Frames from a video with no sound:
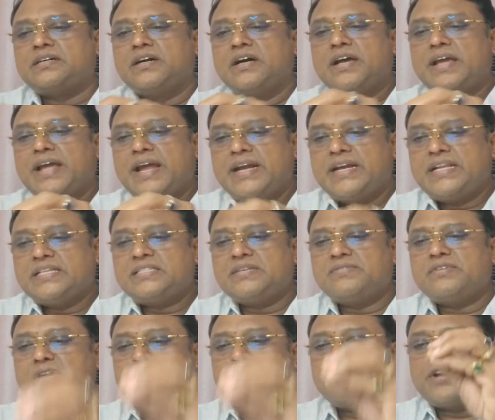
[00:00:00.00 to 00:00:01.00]

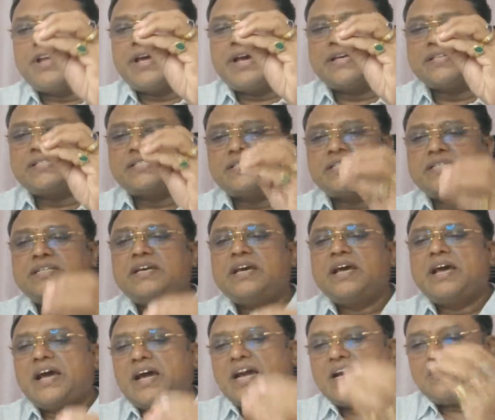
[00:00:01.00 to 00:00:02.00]
87 amino acid,
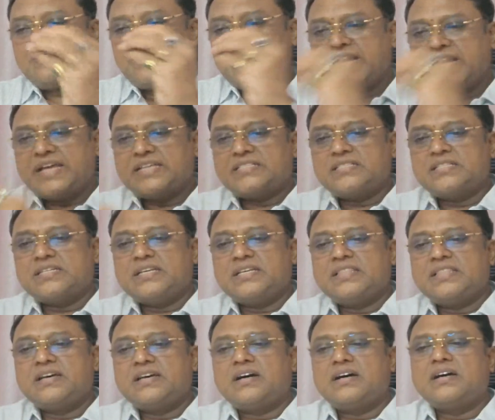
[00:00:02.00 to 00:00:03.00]
and whereas in
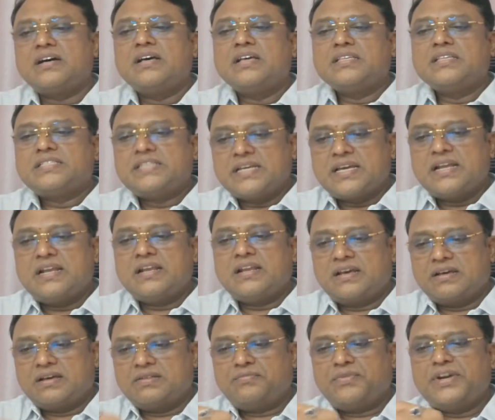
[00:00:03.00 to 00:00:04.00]
the
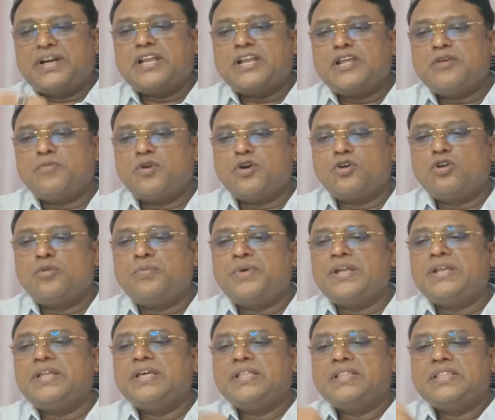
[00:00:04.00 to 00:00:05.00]
sickle fetal
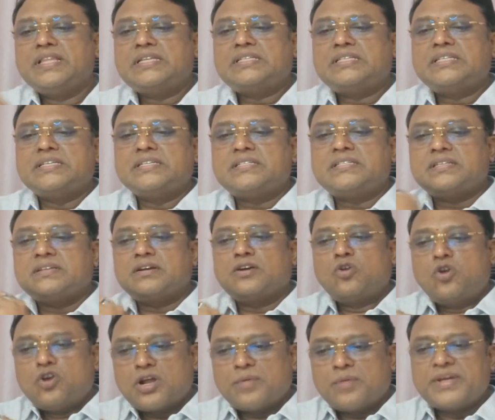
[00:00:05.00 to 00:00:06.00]
hemoglobin, this is
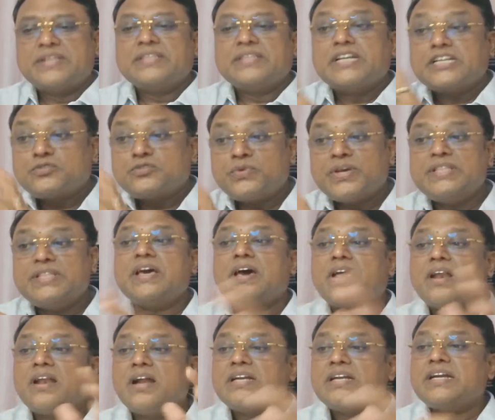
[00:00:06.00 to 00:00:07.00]
glutamine. That's why they are
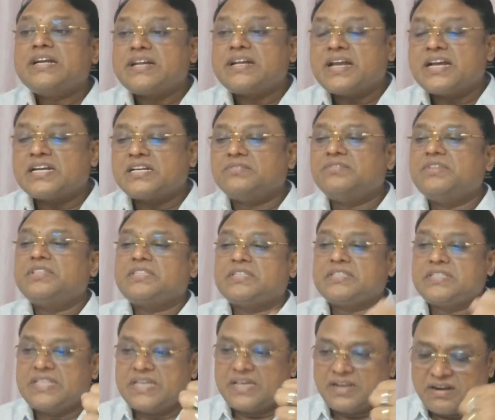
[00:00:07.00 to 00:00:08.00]
not interacting with it.
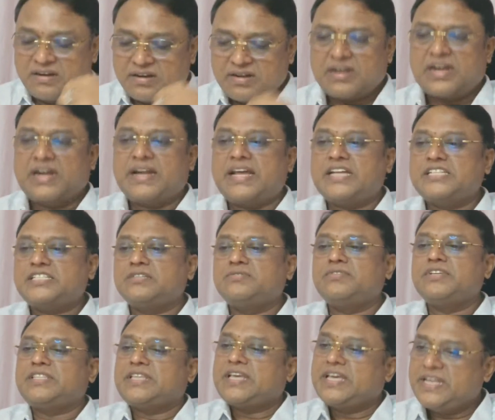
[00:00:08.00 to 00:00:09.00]
They are not attaching
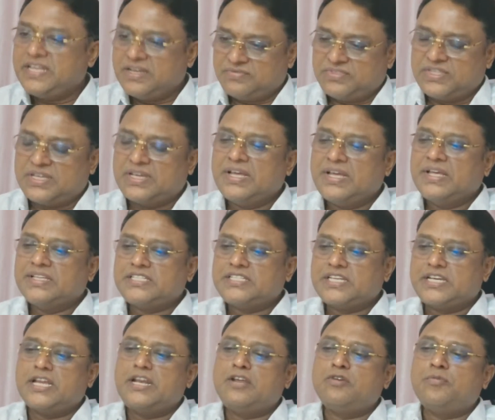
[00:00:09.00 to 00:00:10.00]
with any of the
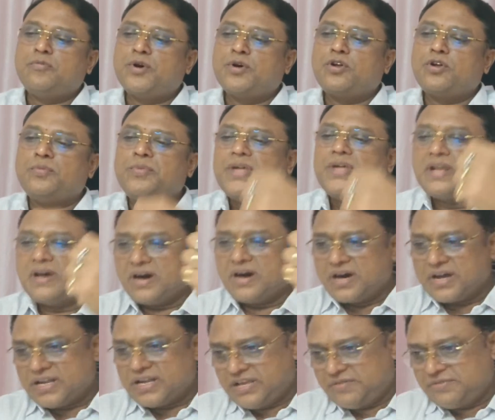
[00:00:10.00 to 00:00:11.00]
sickle hemoglobin
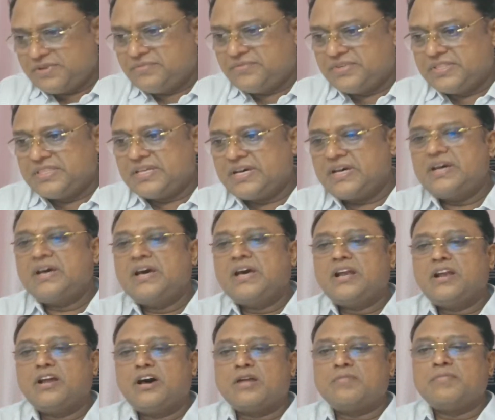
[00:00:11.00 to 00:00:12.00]
or even with the
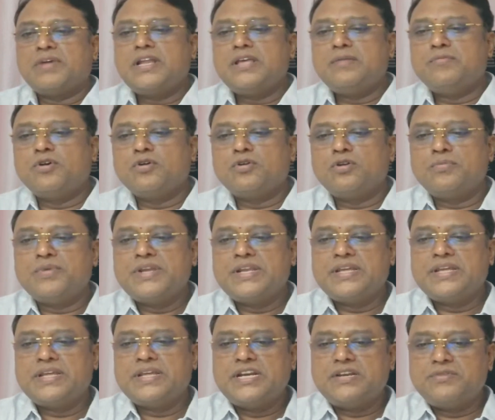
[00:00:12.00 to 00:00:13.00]
normal hemoglobin in
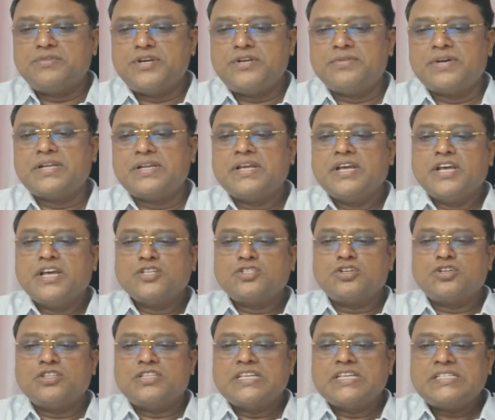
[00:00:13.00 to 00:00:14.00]
the individual.
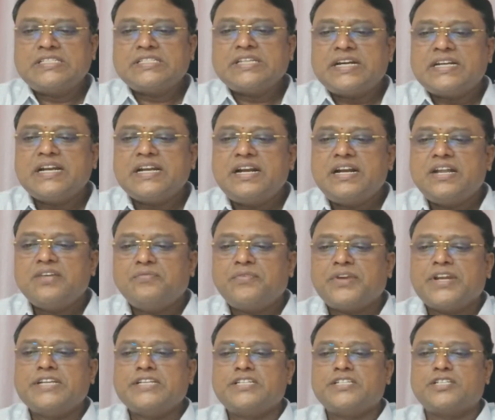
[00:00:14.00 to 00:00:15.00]
So this subtle
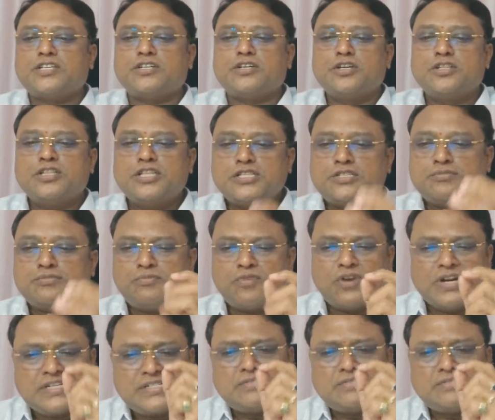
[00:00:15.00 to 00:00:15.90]
difference, this one